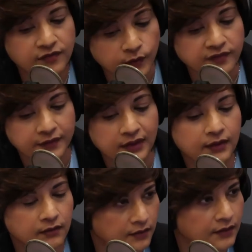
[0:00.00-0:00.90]
and
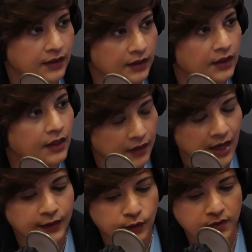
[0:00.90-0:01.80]
fulfilling the
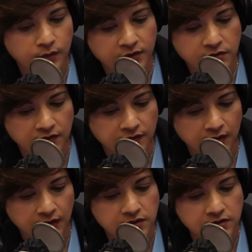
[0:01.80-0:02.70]
higher purpose
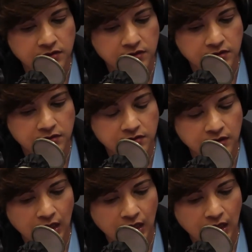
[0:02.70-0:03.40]
of our existence.